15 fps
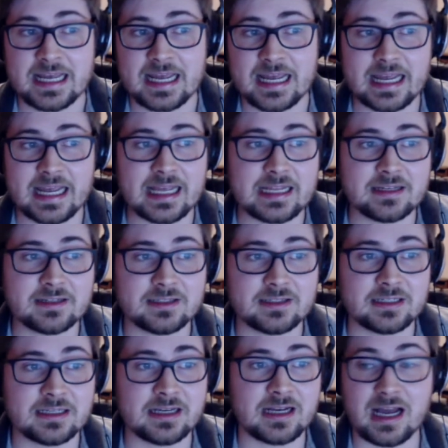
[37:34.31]
And
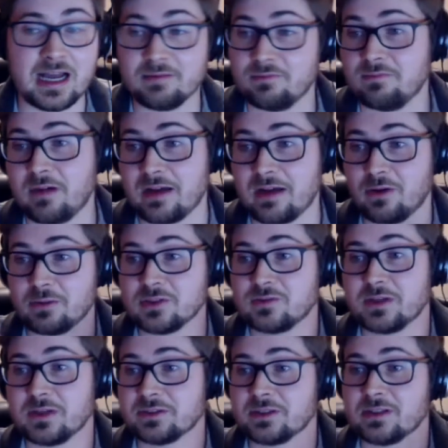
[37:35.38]
I've always
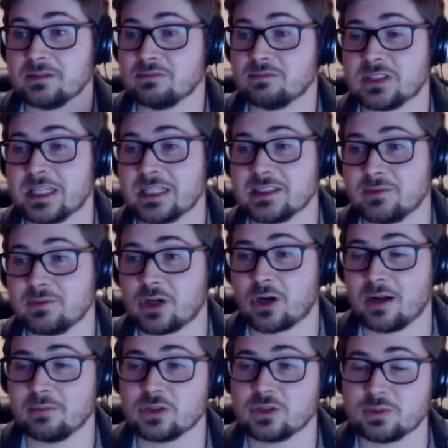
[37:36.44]
felt a sense of
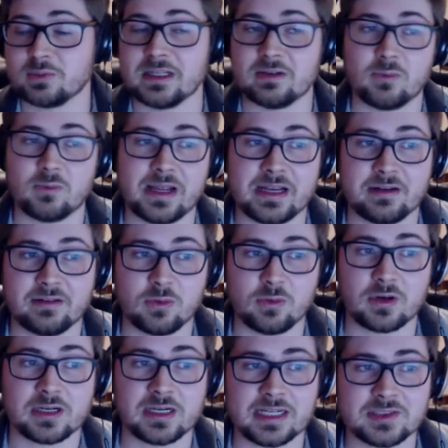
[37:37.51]
accomplishment when
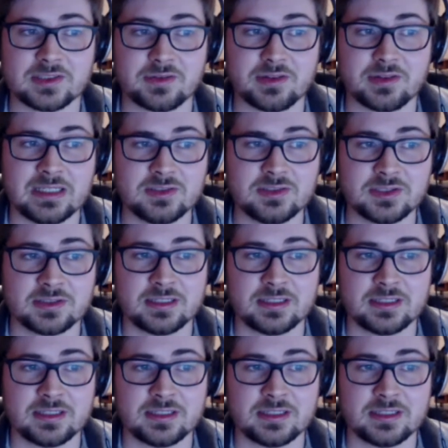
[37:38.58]
organizing things.